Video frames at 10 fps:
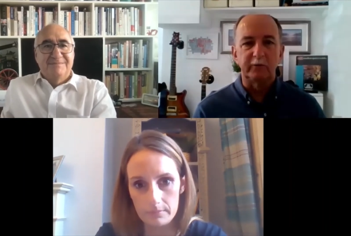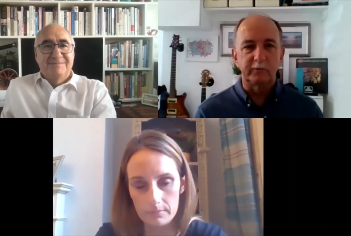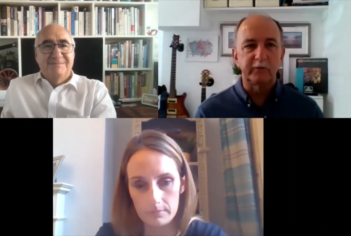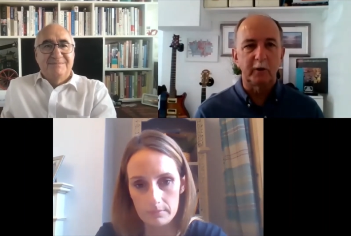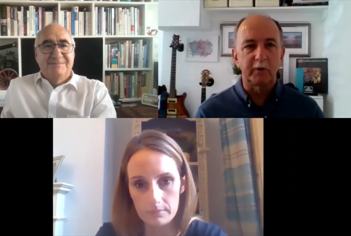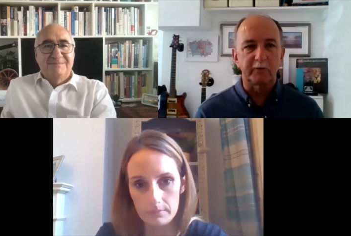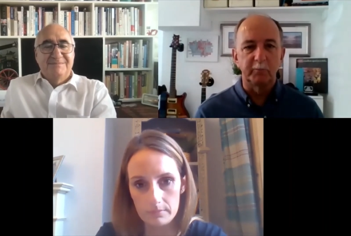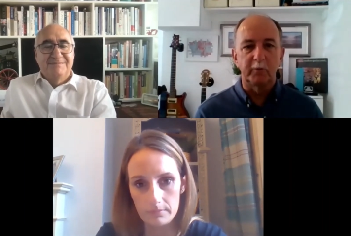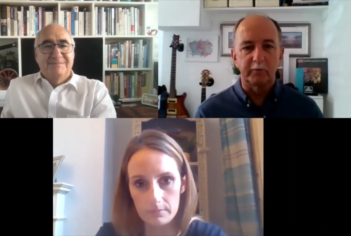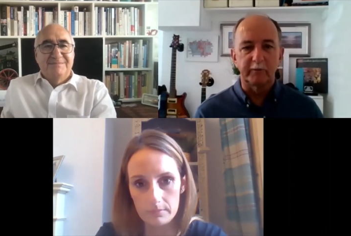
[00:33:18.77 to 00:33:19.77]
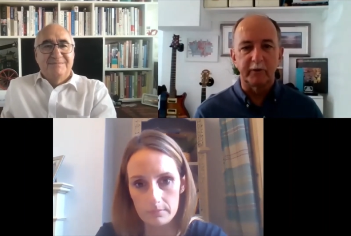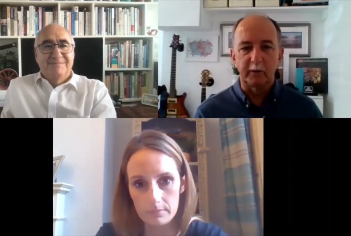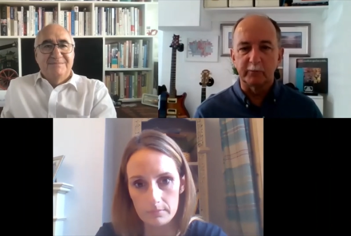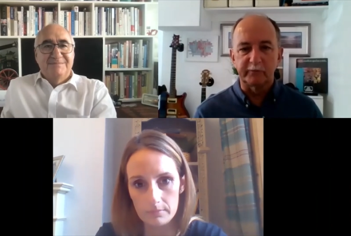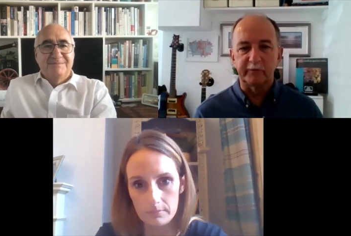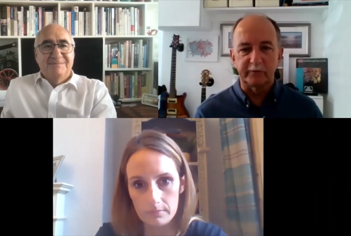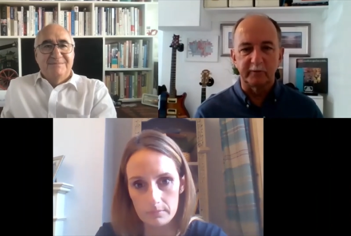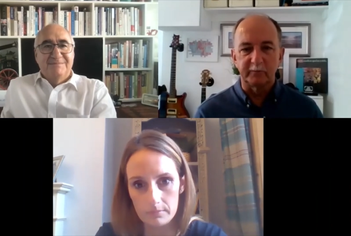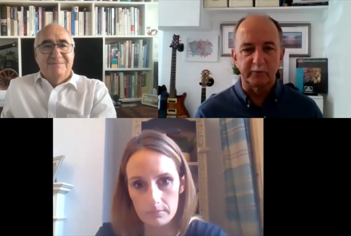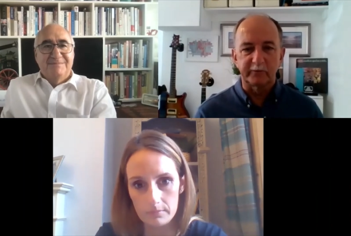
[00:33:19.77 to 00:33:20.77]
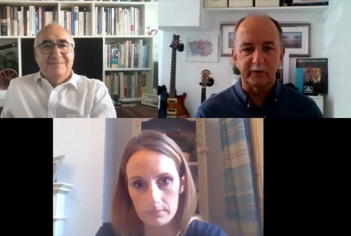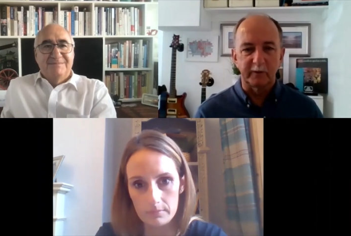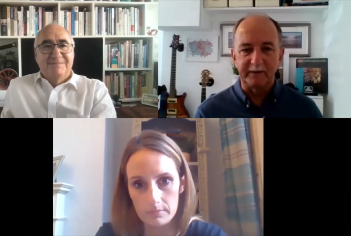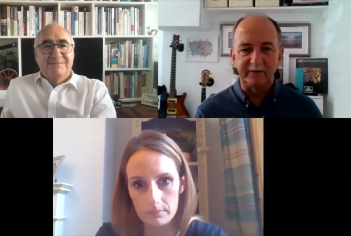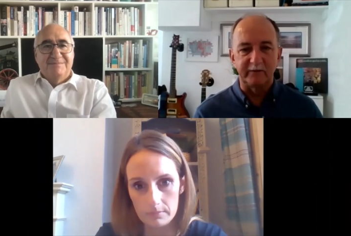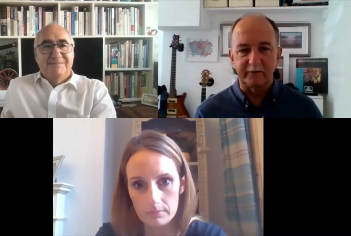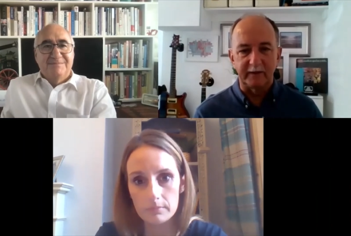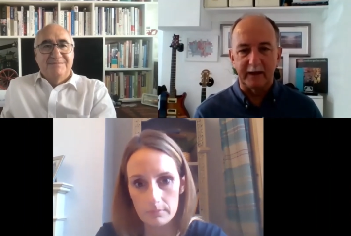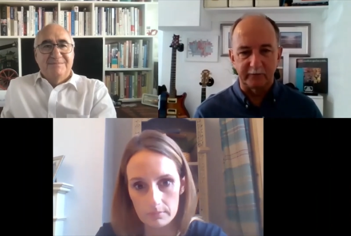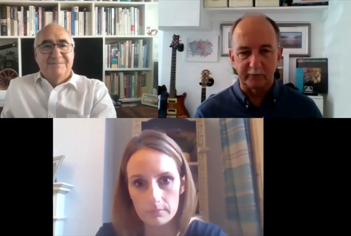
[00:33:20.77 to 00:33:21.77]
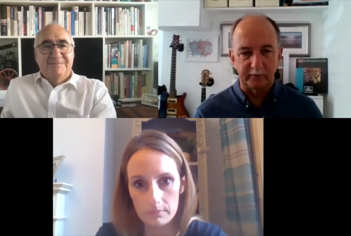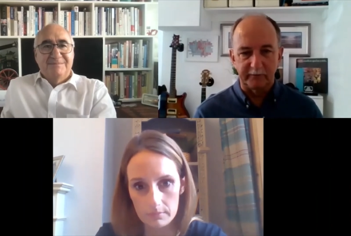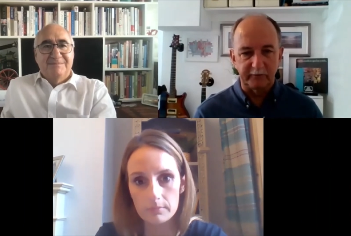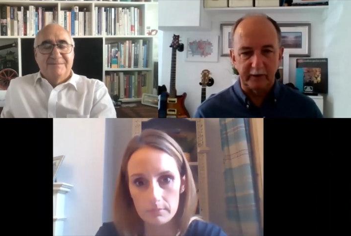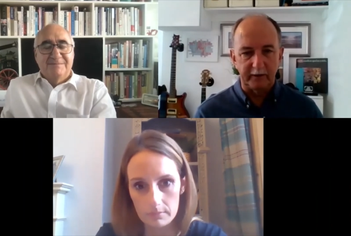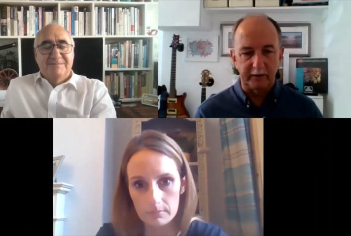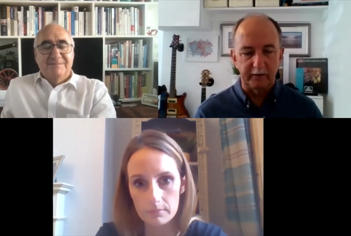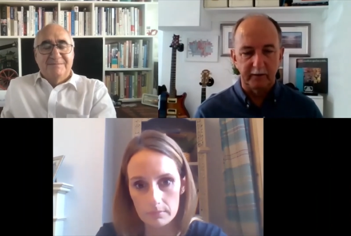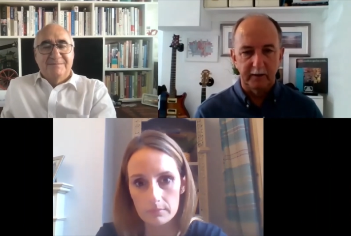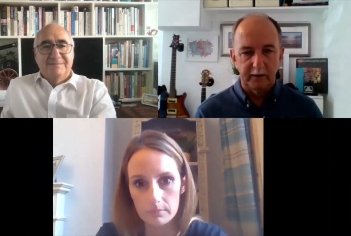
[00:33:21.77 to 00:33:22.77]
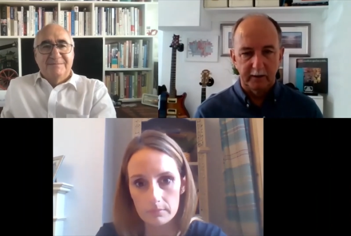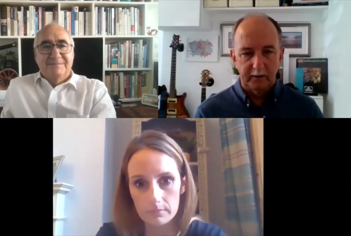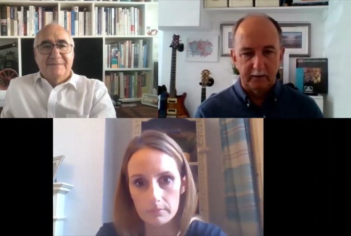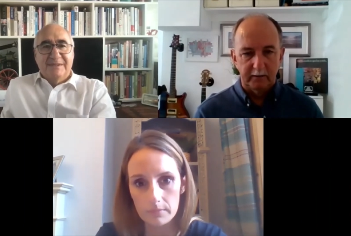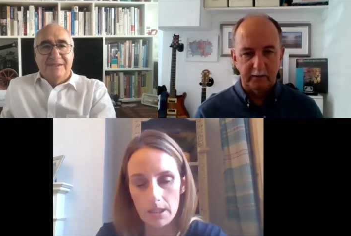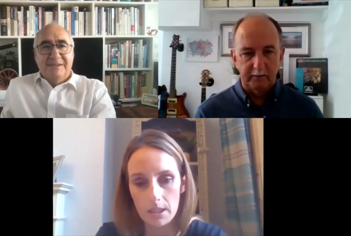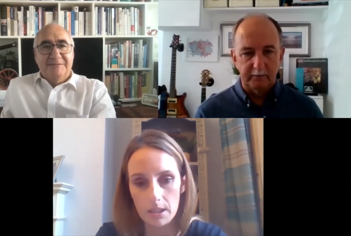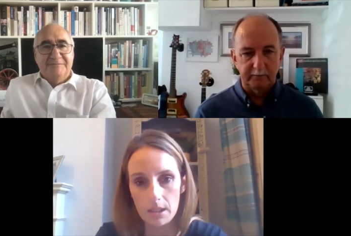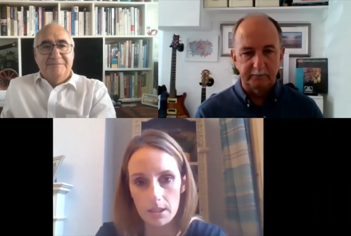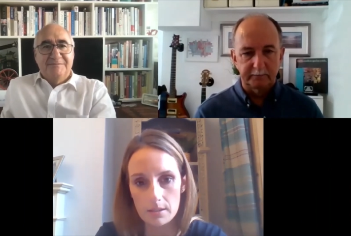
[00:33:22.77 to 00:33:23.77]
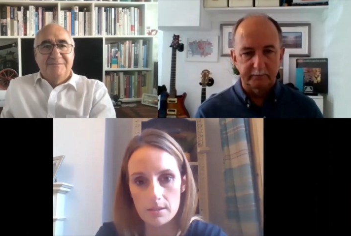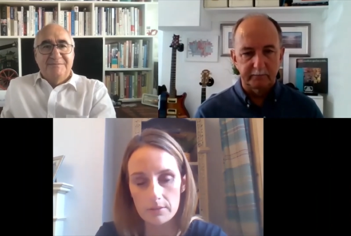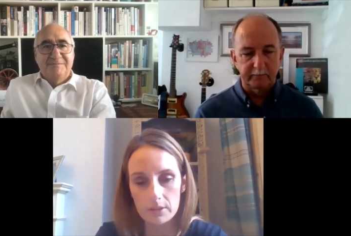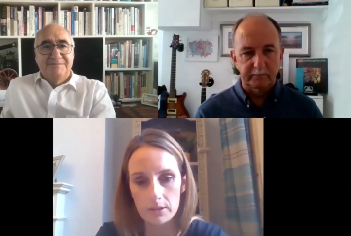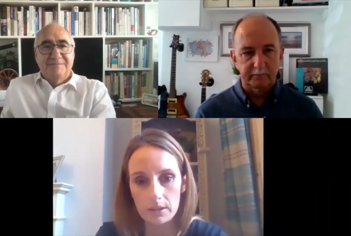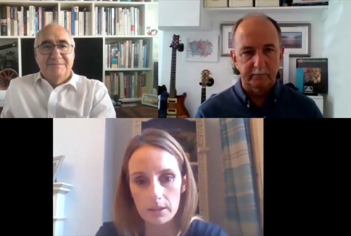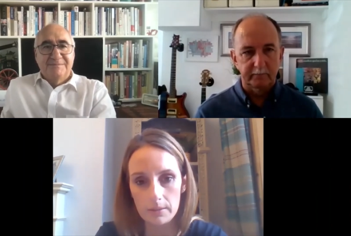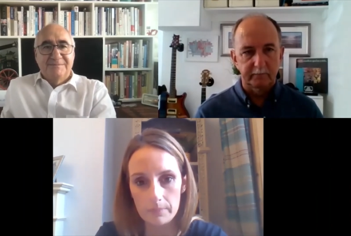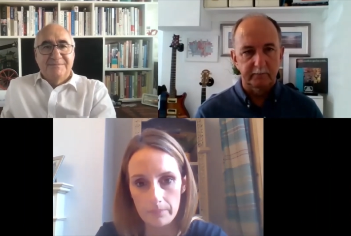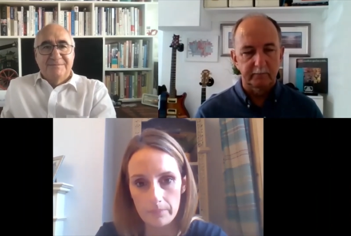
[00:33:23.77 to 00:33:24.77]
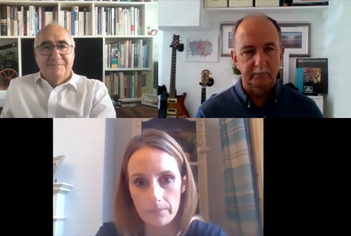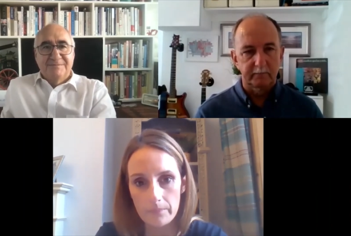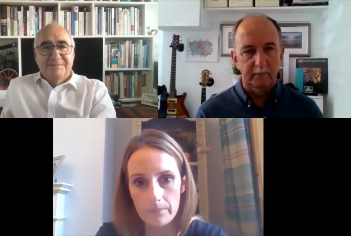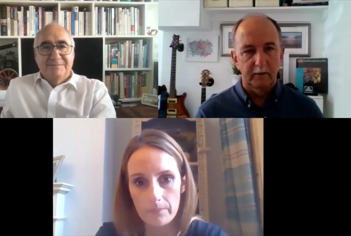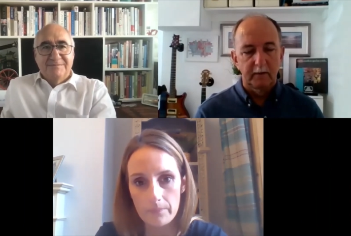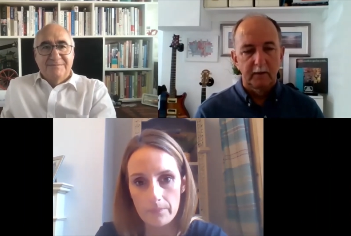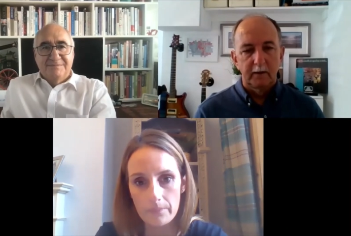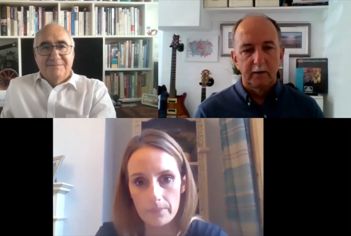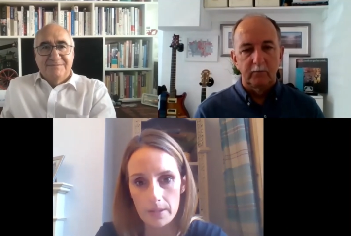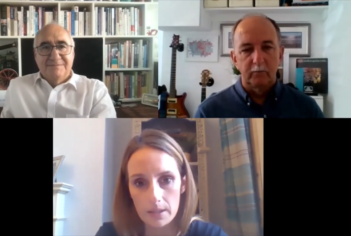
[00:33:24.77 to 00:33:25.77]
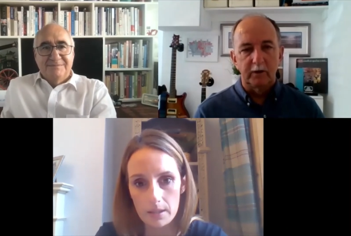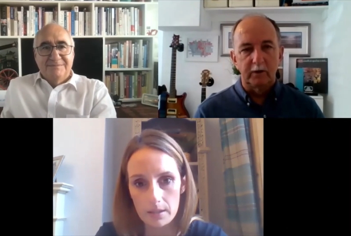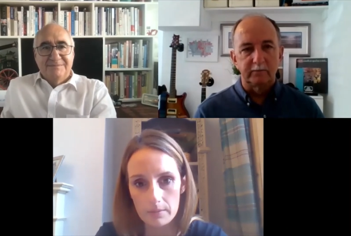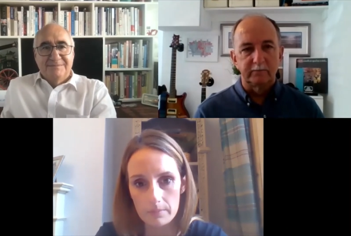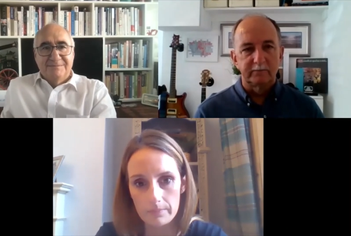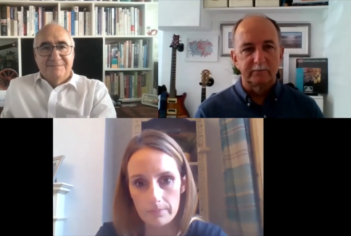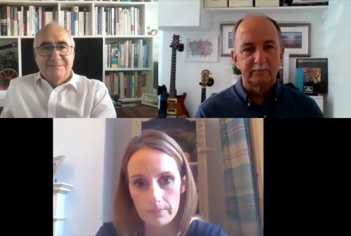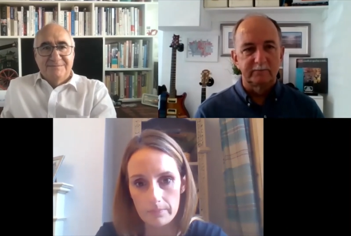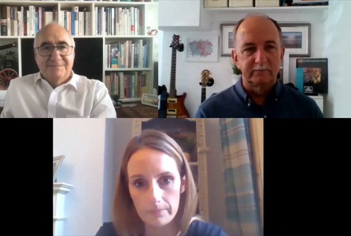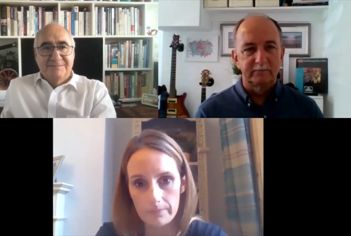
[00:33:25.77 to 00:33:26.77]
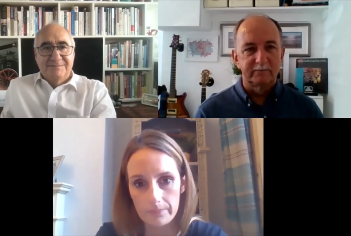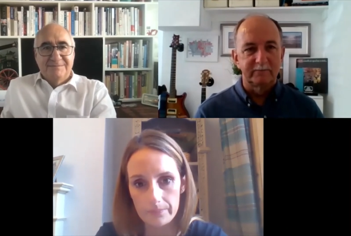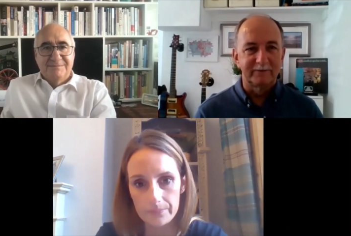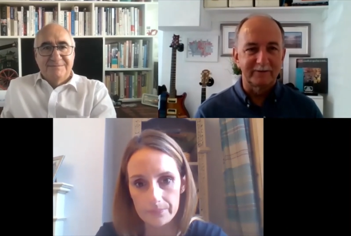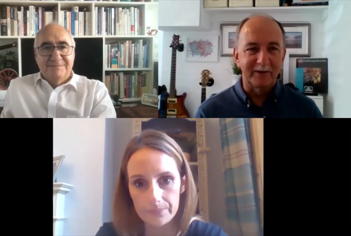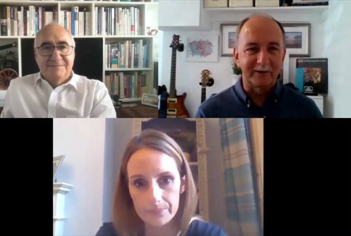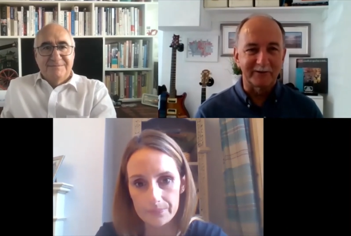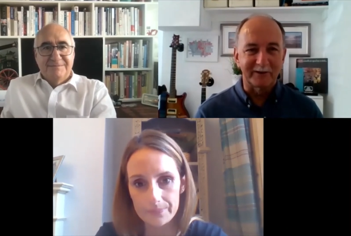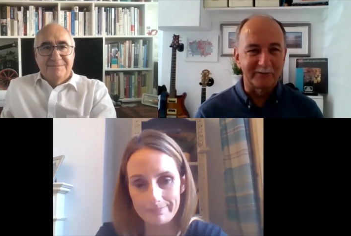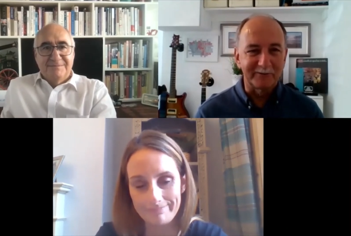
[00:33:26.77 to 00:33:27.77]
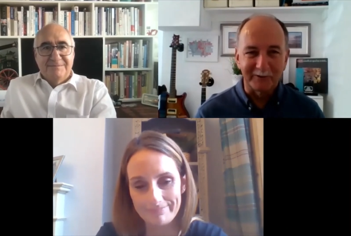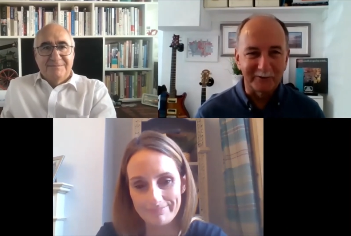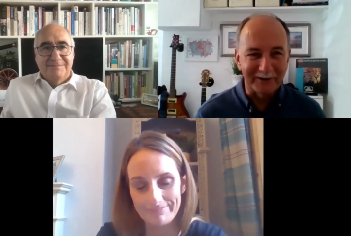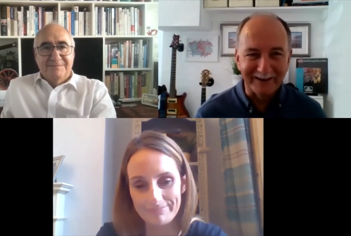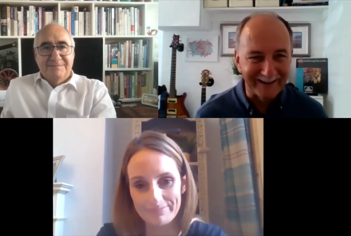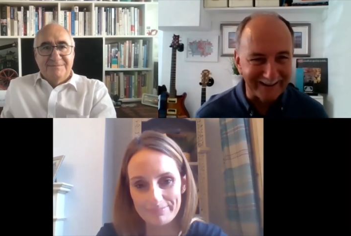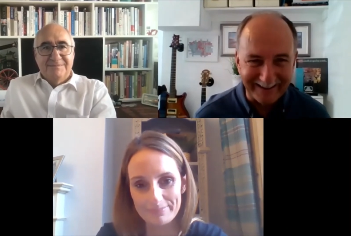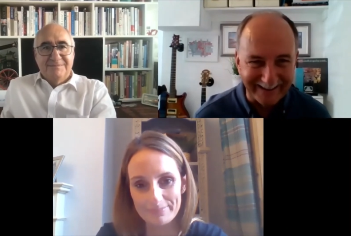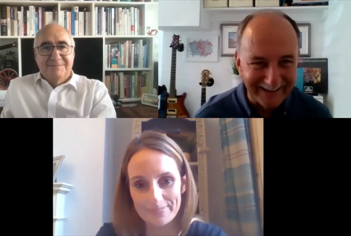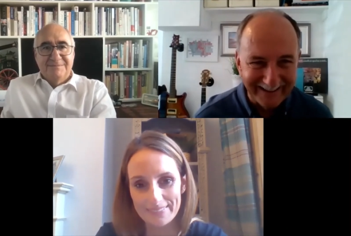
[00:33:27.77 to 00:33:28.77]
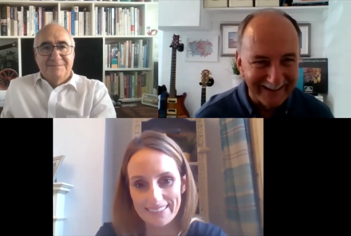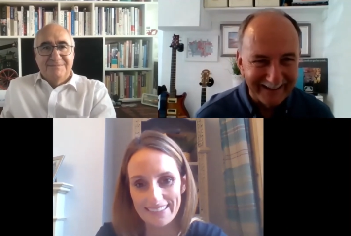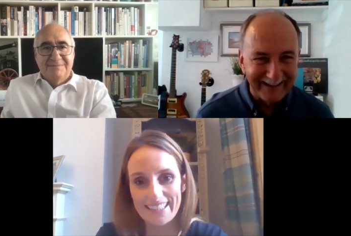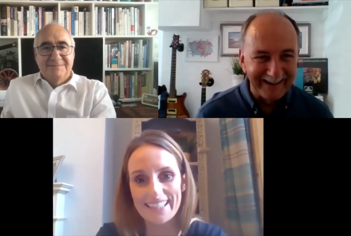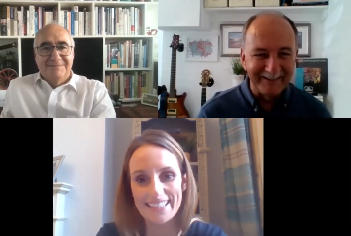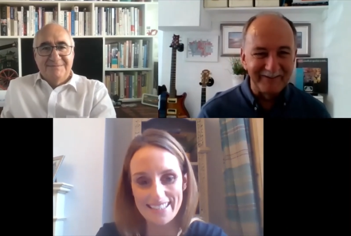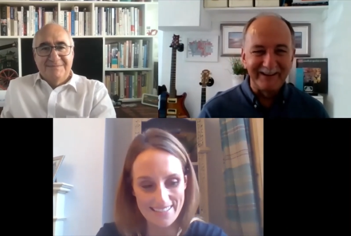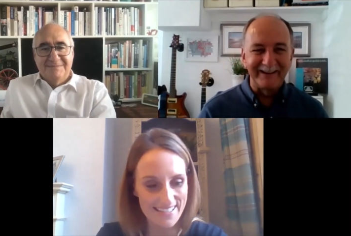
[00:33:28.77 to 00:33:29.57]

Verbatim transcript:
Speaker 1: do so much more if the whole system was committed to that sort of agenda. Yeah, um, yeah
Speaker 2: definitely.
Speaker 1: Well, yeah. God, it goes so quickly. It does,